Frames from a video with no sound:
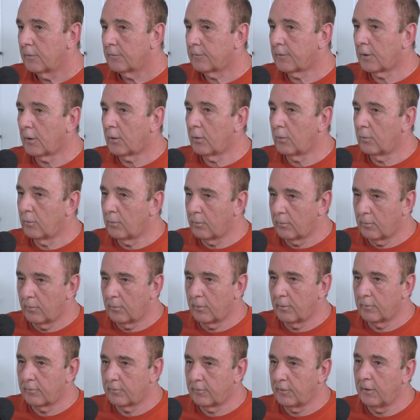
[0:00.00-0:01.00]
So
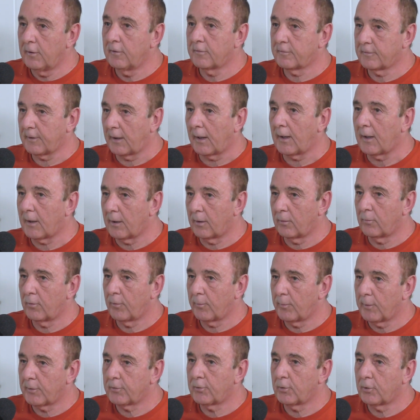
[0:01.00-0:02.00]
she sat
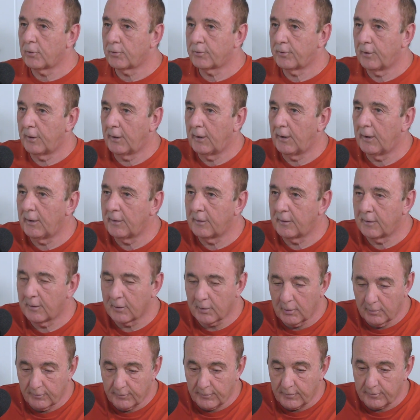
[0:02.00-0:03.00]
with my daughter
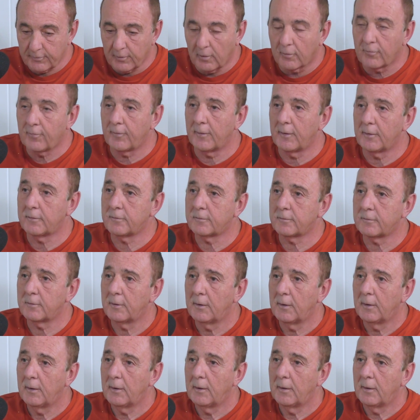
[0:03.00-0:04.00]
in the governor's
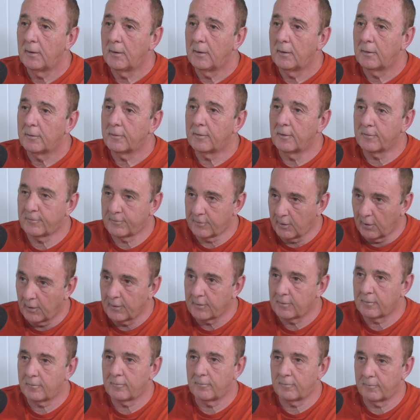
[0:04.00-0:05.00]
office, the
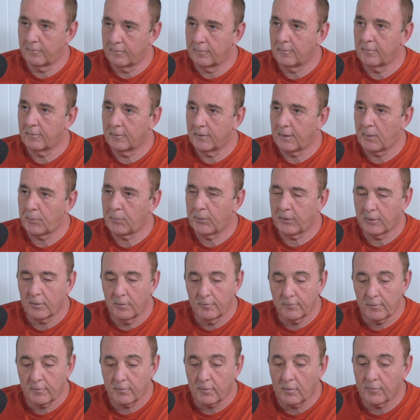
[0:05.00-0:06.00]
side deputy
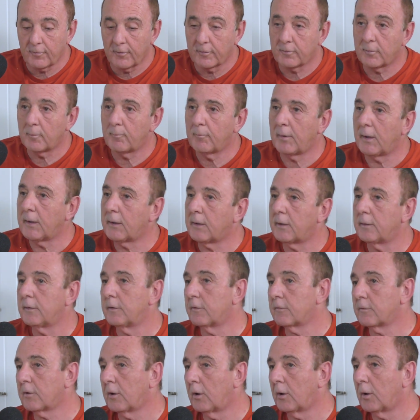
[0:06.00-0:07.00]
governor's office,
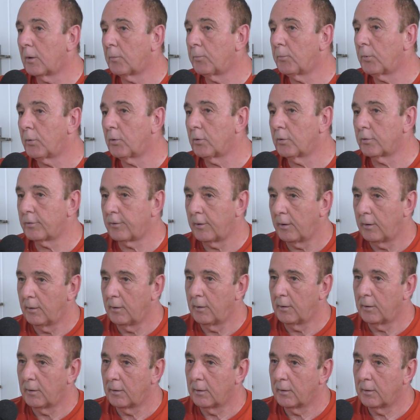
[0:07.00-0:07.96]
making this cardboard